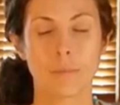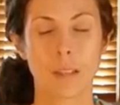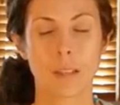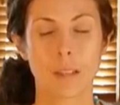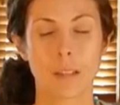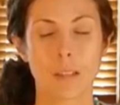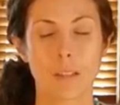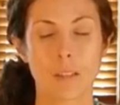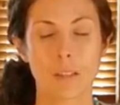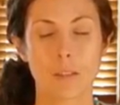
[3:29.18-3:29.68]

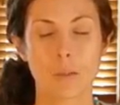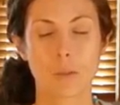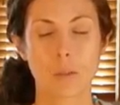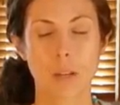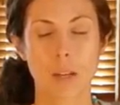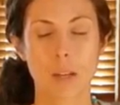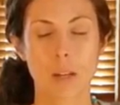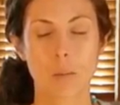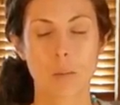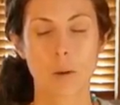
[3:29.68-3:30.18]
And just
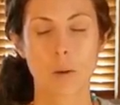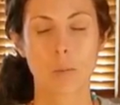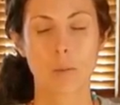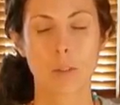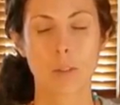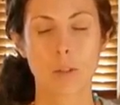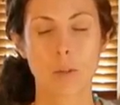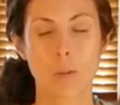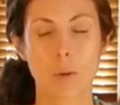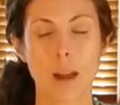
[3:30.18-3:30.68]
take a moment
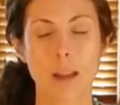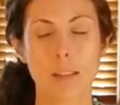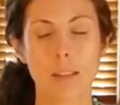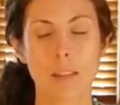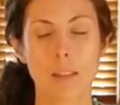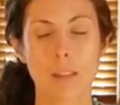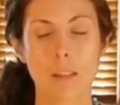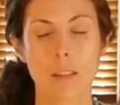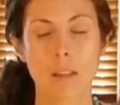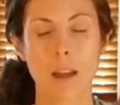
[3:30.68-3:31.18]
to rest
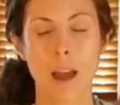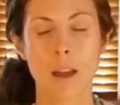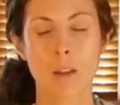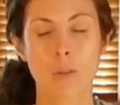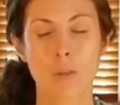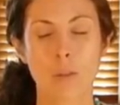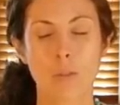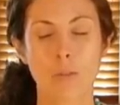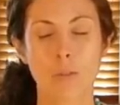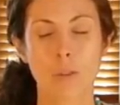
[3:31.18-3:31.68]
in the
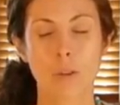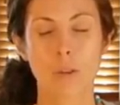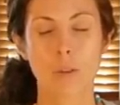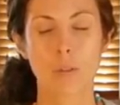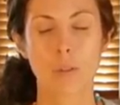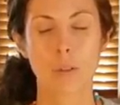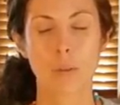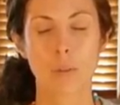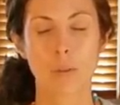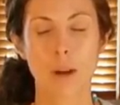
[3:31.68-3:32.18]
natural flow of
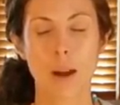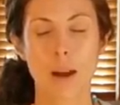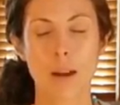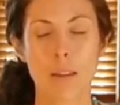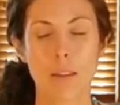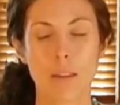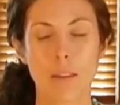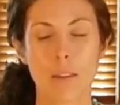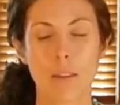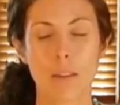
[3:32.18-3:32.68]
your breath